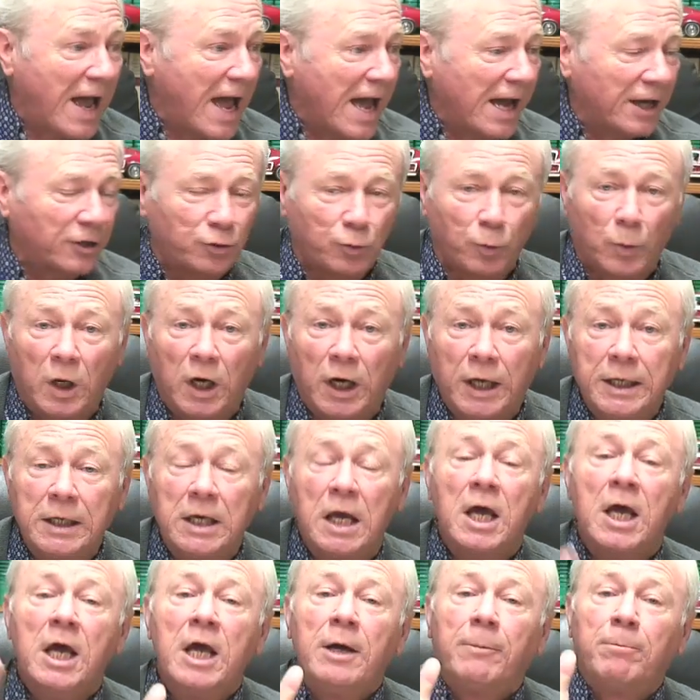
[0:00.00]
Acts 1
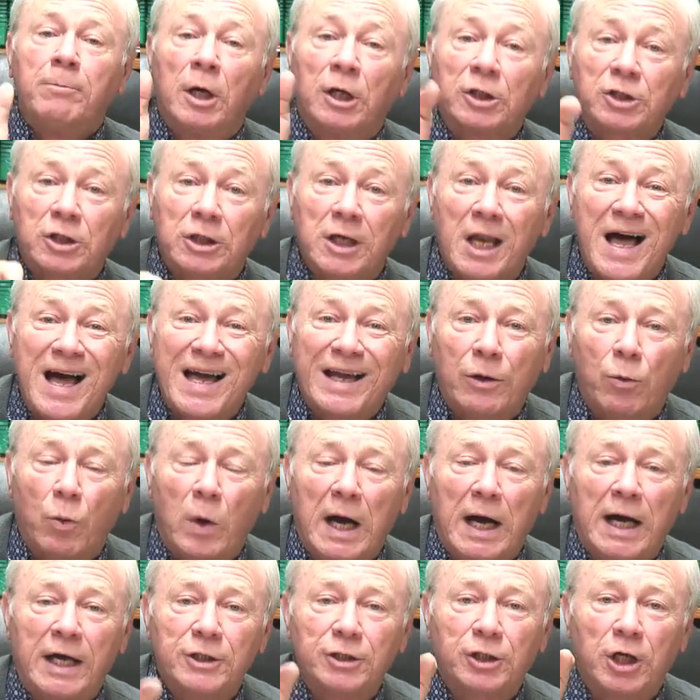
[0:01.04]
must
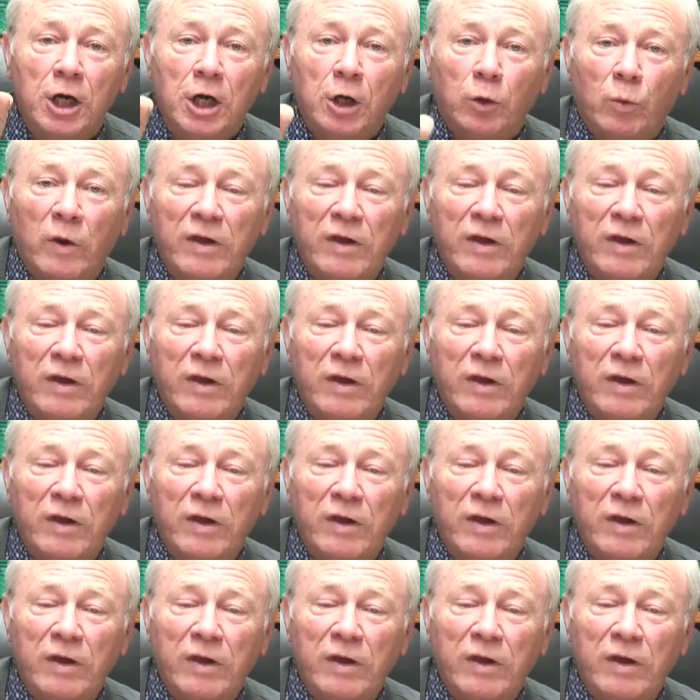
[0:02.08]
likewise